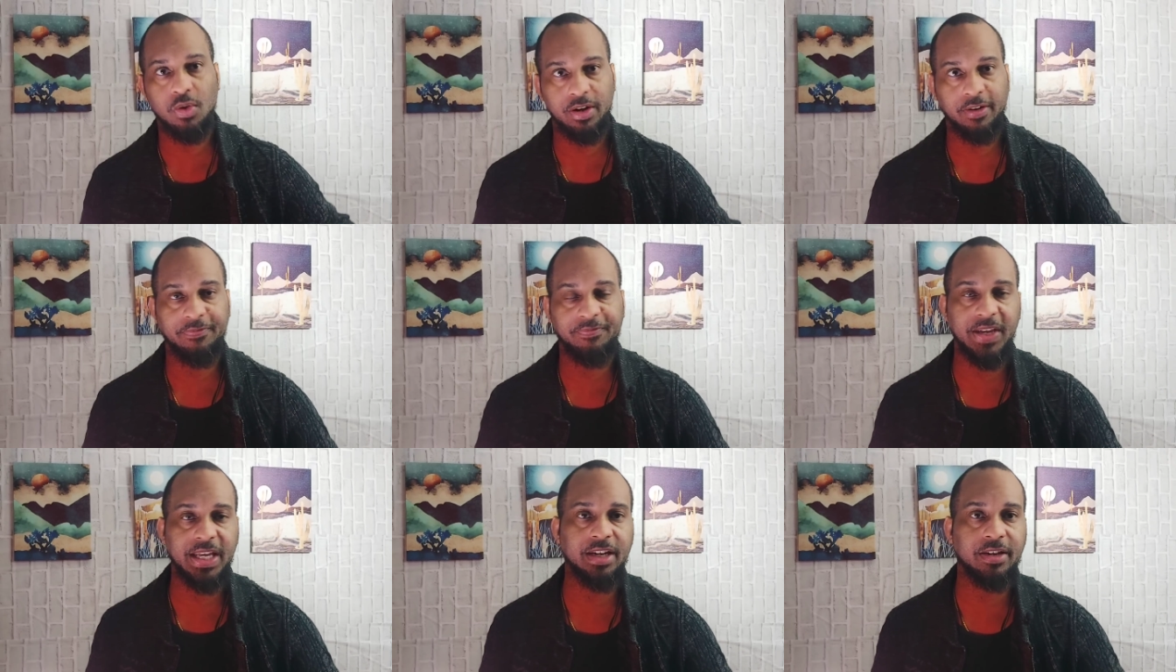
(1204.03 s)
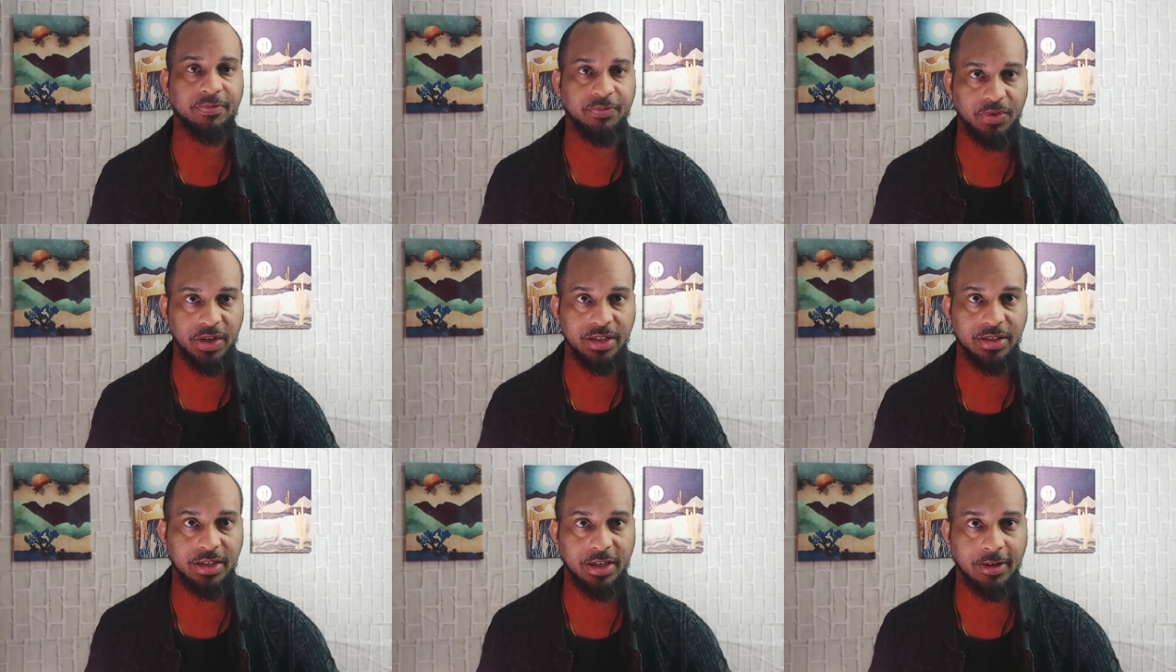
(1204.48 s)
go on a feeding
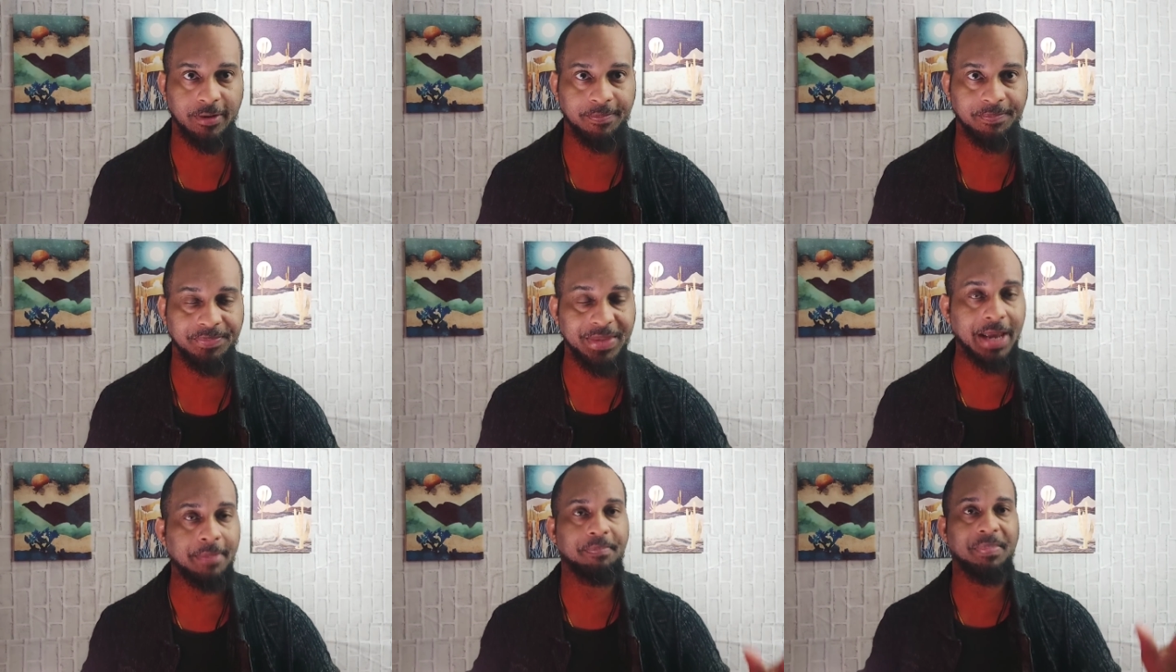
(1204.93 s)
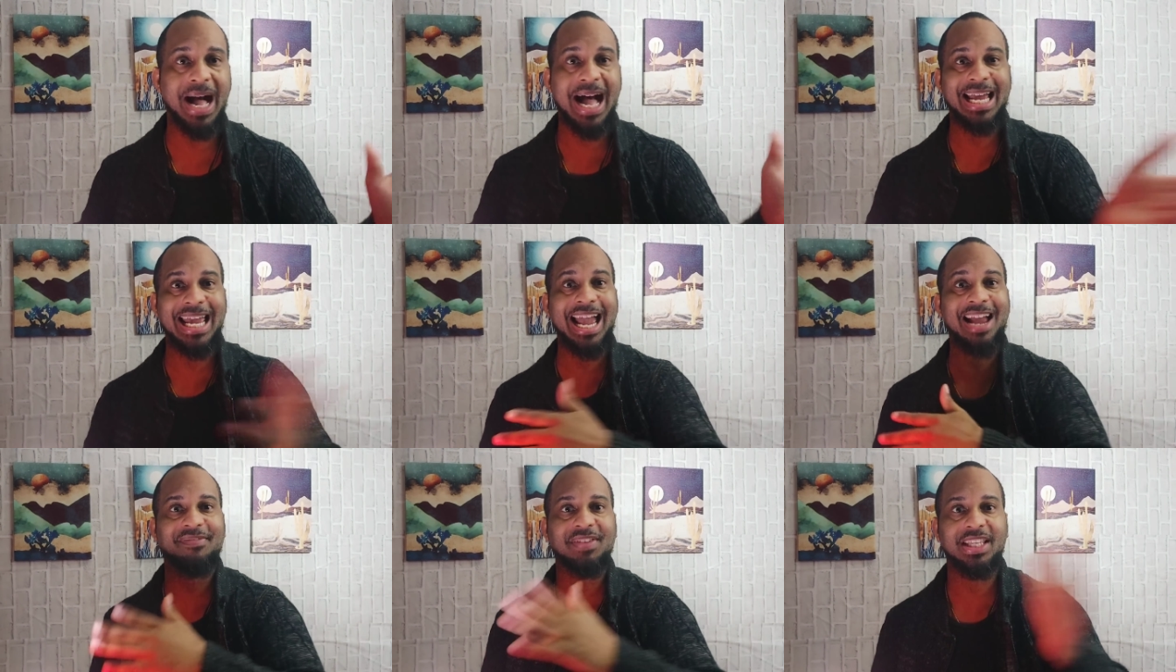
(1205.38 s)
frenzy. They
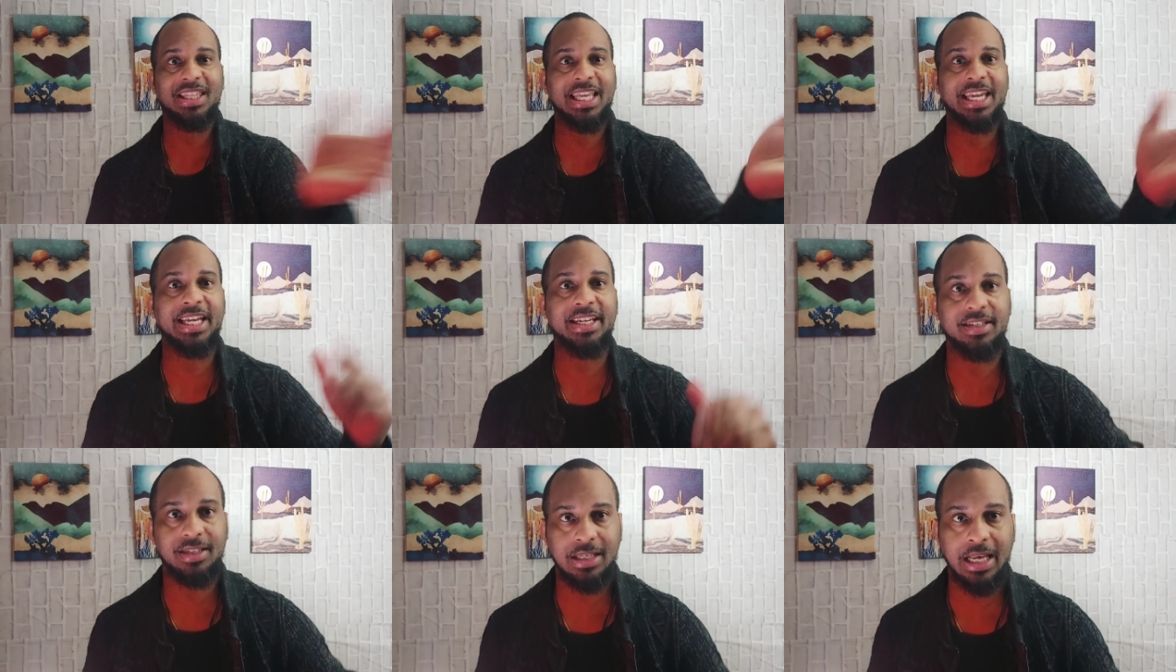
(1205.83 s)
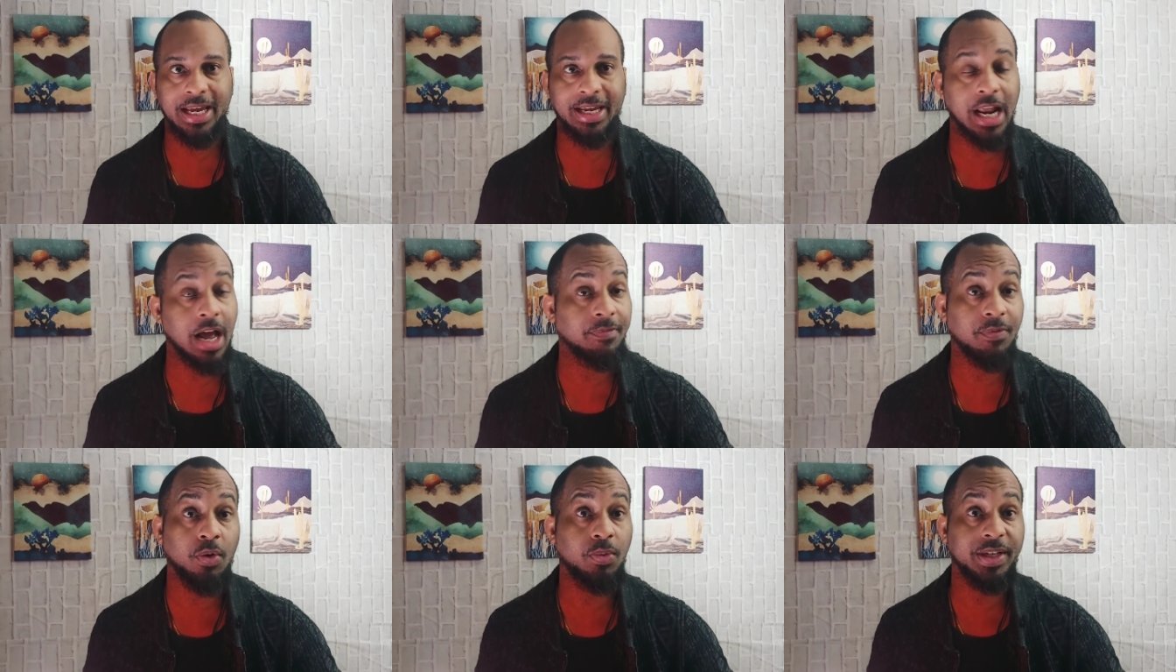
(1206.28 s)
buy everything in sight.
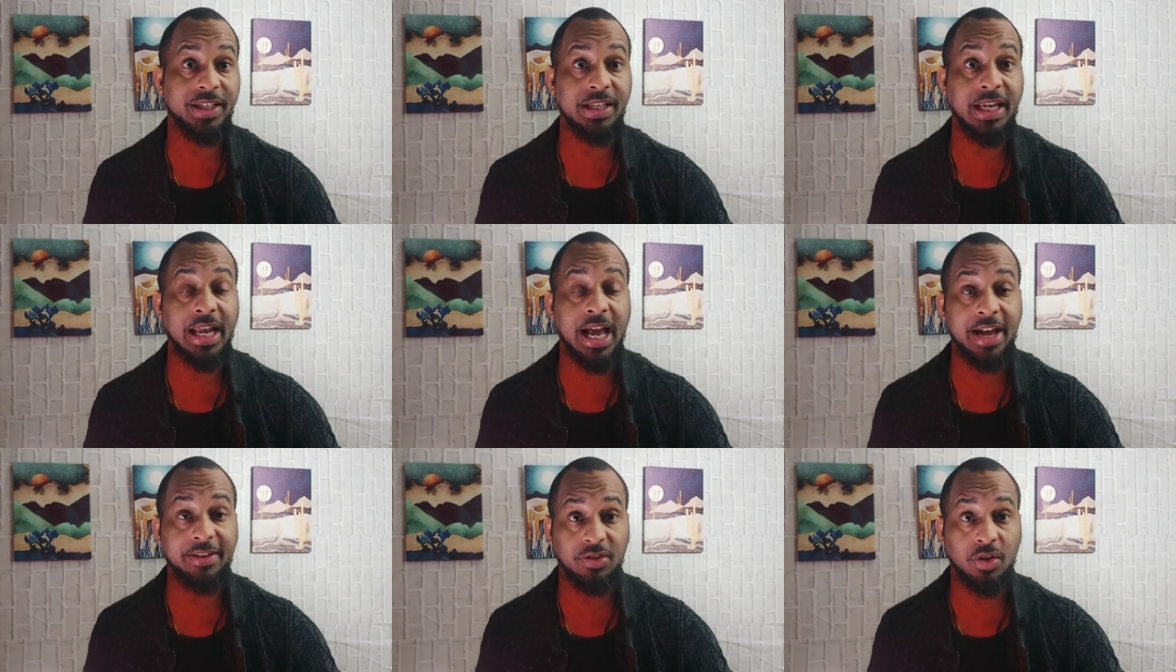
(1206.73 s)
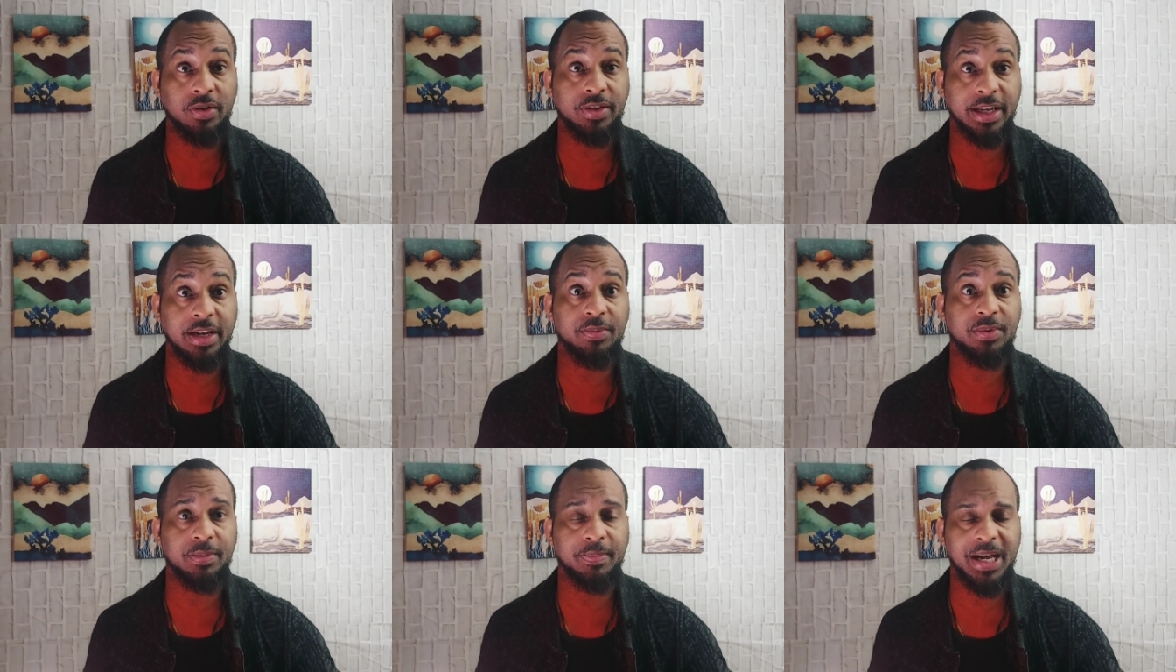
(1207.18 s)
I've always said I
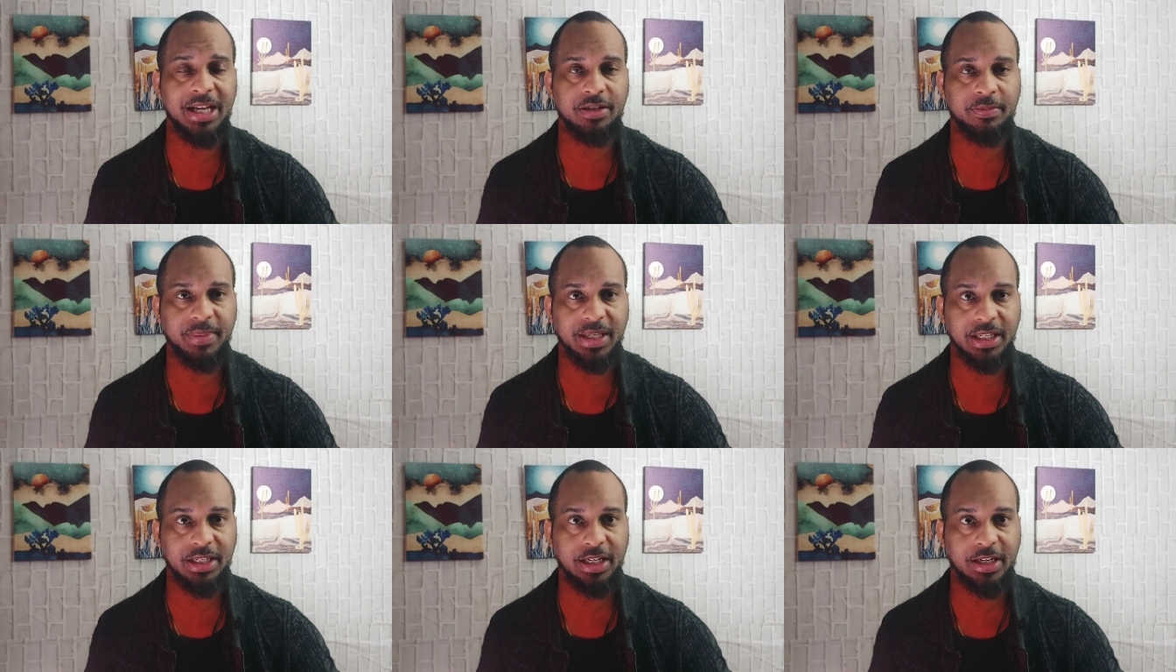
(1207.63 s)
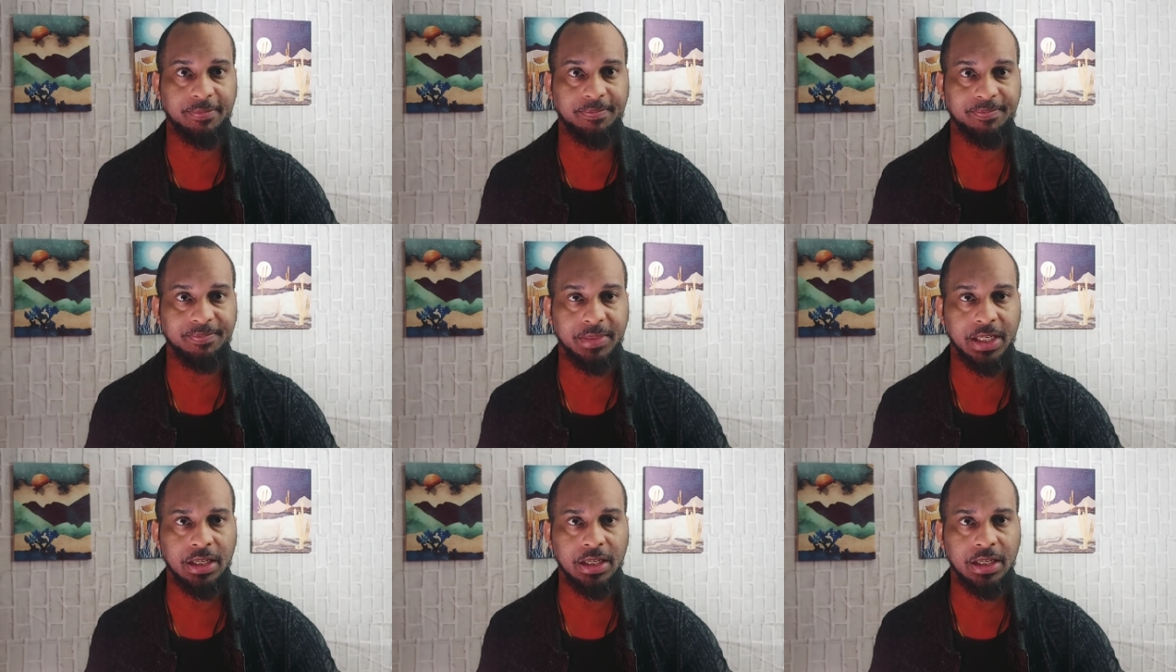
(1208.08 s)
thought that was a possibility.